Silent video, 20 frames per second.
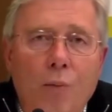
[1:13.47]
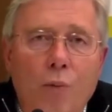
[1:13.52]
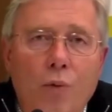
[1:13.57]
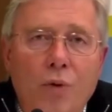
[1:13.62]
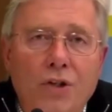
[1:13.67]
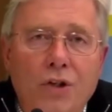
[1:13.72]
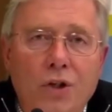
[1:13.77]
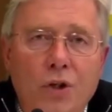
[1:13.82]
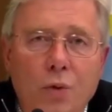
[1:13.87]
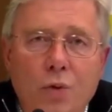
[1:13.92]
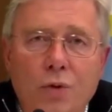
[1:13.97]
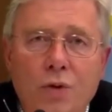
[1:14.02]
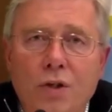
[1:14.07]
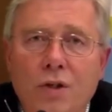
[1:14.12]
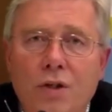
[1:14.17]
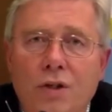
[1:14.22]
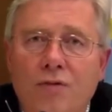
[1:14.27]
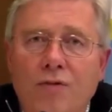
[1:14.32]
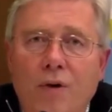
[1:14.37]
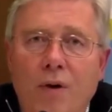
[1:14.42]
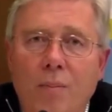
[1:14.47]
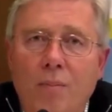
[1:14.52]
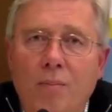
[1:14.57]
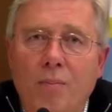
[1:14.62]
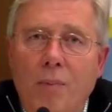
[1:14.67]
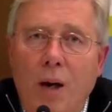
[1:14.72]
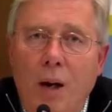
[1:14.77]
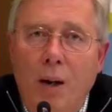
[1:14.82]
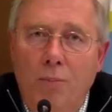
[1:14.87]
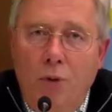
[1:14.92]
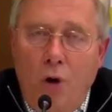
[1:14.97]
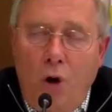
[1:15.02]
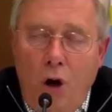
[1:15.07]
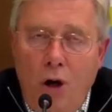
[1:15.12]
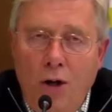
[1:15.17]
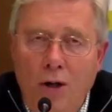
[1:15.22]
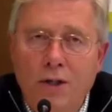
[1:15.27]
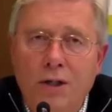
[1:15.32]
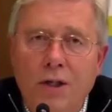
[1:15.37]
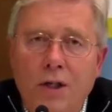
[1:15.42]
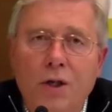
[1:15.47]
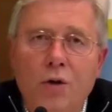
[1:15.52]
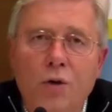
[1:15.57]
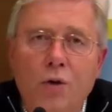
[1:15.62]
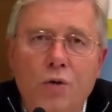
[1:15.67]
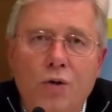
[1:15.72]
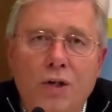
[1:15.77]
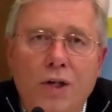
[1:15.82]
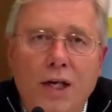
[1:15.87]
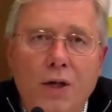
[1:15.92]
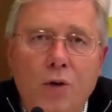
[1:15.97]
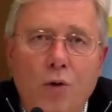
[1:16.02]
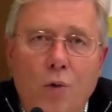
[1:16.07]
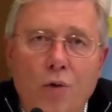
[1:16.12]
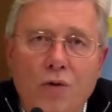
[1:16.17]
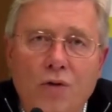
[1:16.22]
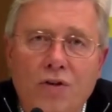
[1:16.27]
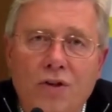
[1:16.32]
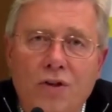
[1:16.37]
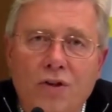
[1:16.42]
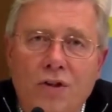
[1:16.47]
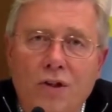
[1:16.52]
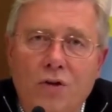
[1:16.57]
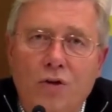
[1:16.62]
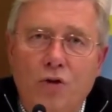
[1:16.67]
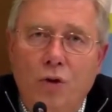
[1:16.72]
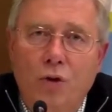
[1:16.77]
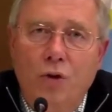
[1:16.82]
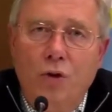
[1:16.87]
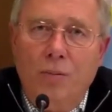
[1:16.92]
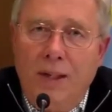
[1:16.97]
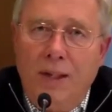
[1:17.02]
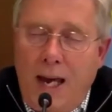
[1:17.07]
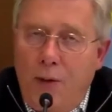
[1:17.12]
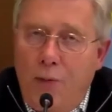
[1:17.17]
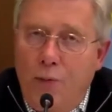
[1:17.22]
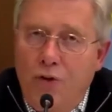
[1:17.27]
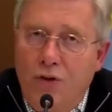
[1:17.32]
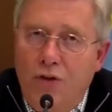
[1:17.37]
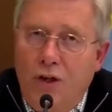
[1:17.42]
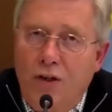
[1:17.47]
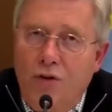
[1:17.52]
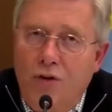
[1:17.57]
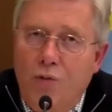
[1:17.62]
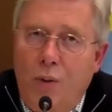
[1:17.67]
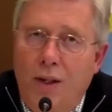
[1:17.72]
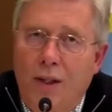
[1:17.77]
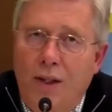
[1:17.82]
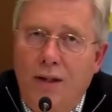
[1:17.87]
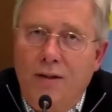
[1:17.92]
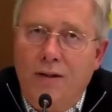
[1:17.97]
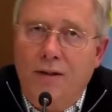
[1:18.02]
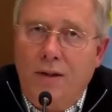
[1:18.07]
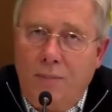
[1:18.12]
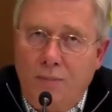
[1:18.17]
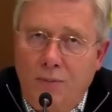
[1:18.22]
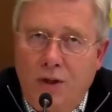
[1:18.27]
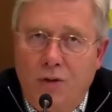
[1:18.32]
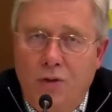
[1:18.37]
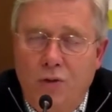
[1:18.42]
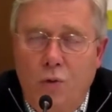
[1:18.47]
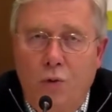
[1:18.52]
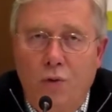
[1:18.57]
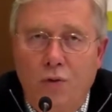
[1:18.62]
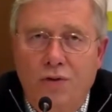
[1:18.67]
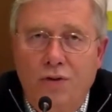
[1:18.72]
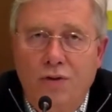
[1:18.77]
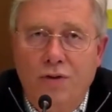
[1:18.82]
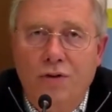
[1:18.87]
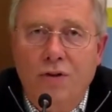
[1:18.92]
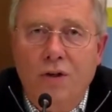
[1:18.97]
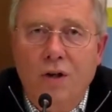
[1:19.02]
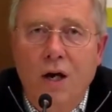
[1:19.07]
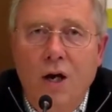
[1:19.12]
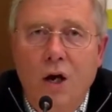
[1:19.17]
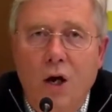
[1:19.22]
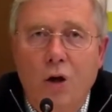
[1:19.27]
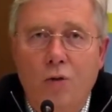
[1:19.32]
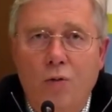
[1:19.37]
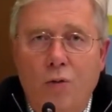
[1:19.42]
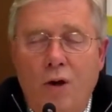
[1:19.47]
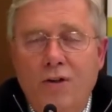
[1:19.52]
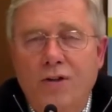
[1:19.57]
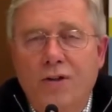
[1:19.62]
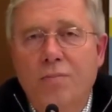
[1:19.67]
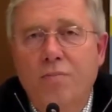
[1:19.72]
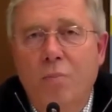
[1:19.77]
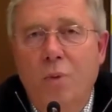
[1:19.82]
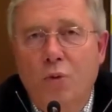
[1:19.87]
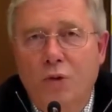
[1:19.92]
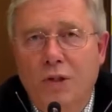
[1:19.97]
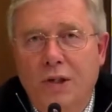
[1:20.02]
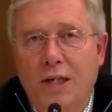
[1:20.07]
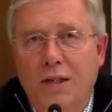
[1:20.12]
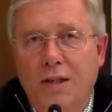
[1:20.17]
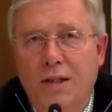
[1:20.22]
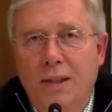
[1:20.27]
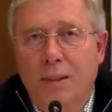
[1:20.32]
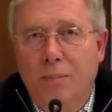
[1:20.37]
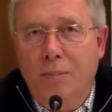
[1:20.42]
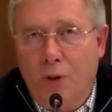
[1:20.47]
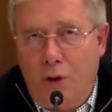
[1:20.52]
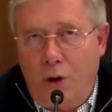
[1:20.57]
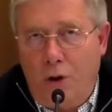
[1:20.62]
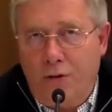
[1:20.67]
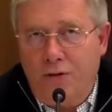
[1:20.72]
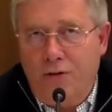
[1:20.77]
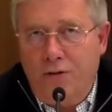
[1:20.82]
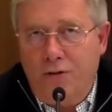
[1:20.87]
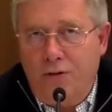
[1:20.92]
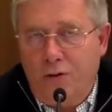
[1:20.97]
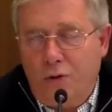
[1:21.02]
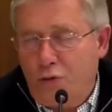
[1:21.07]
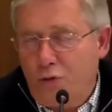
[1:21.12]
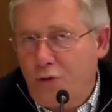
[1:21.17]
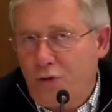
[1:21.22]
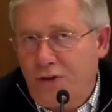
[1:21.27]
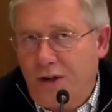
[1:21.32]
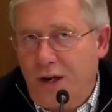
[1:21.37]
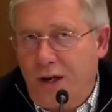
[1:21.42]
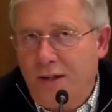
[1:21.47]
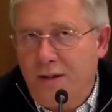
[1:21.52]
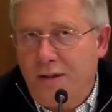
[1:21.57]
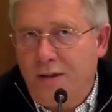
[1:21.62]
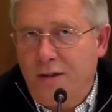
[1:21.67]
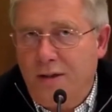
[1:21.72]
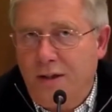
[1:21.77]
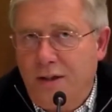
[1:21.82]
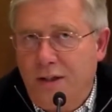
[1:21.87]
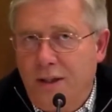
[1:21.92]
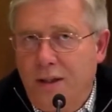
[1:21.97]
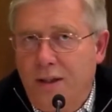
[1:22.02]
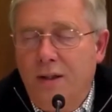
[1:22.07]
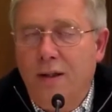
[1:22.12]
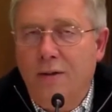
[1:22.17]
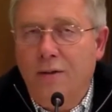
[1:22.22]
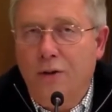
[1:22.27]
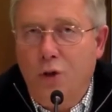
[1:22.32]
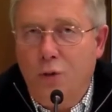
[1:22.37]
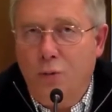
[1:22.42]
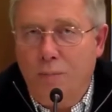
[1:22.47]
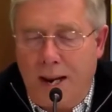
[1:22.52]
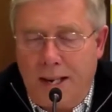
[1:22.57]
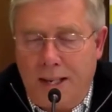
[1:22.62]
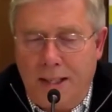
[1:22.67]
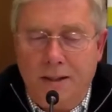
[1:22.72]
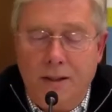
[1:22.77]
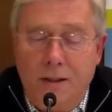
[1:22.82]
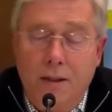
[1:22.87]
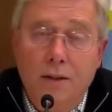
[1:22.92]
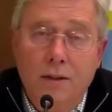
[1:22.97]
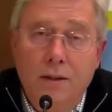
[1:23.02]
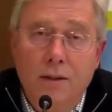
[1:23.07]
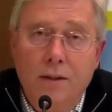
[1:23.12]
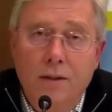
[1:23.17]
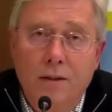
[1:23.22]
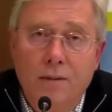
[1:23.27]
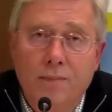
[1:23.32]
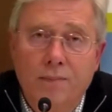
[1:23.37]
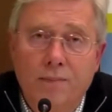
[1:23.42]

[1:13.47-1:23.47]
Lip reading: with students from abroad who take courses in German language as well as subject courses across mostly the liberal arts, the social sciences, and the humanities.